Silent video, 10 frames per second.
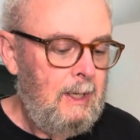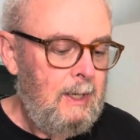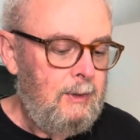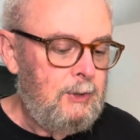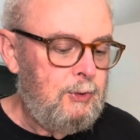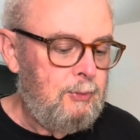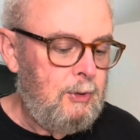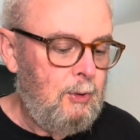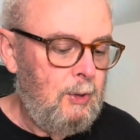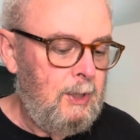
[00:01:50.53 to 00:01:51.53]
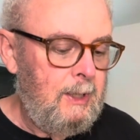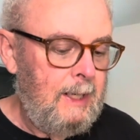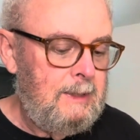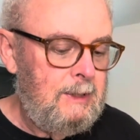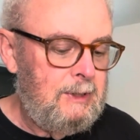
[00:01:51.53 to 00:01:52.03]
This was recorded
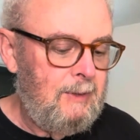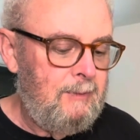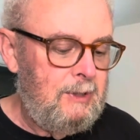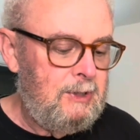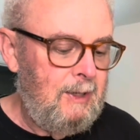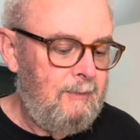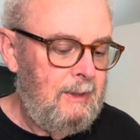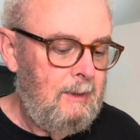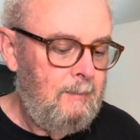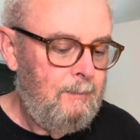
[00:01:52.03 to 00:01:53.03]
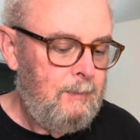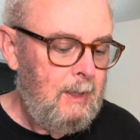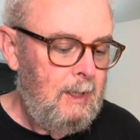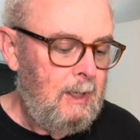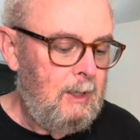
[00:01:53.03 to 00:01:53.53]
1977,
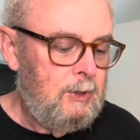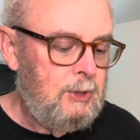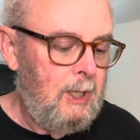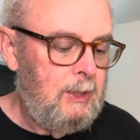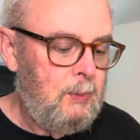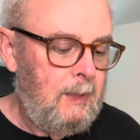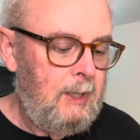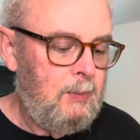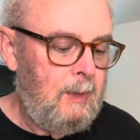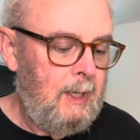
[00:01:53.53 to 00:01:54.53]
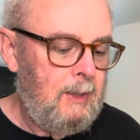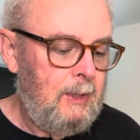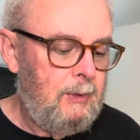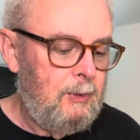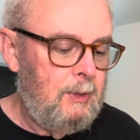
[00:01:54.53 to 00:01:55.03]
July 28th, 29th,
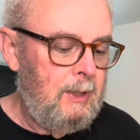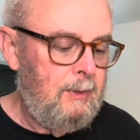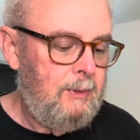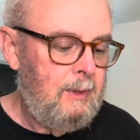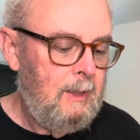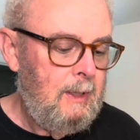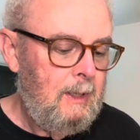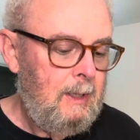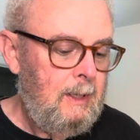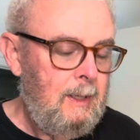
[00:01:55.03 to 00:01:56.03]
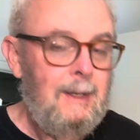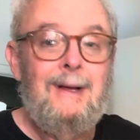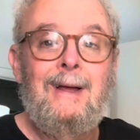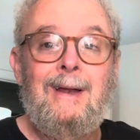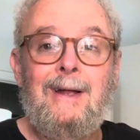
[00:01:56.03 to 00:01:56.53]
and 30th.
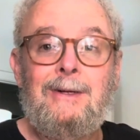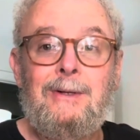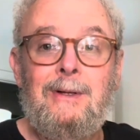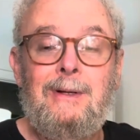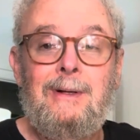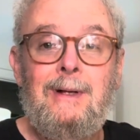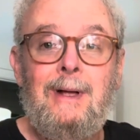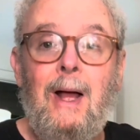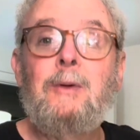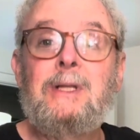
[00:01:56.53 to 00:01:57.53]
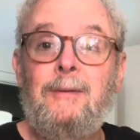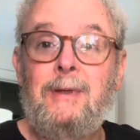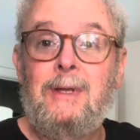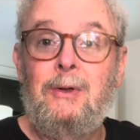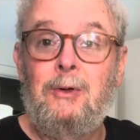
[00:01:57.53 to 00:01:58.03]
And actually, I was living
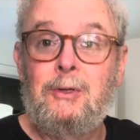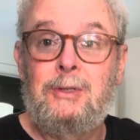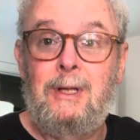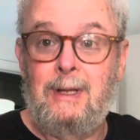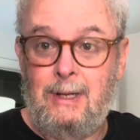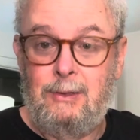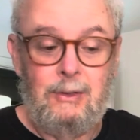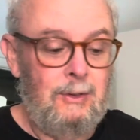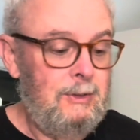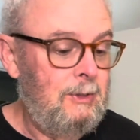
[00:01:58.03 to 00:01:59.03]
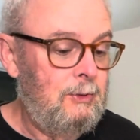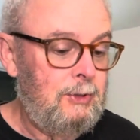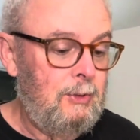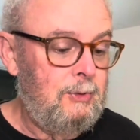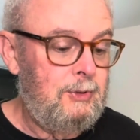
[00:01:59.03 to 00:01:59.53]
in New York City then. I could have gone to those
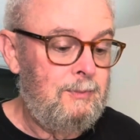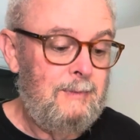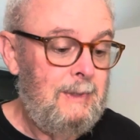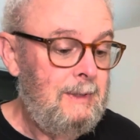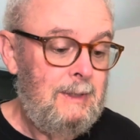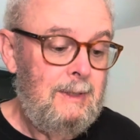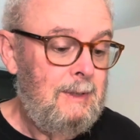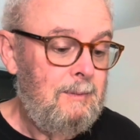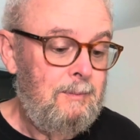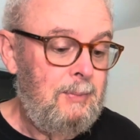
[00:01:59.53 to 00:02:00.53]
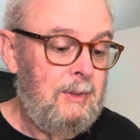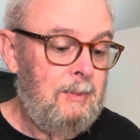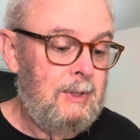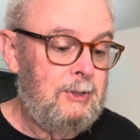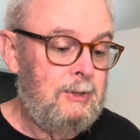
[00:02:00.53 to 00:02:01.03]
shows. Big
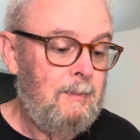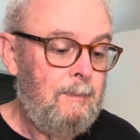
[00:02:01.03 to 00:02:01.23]
miss.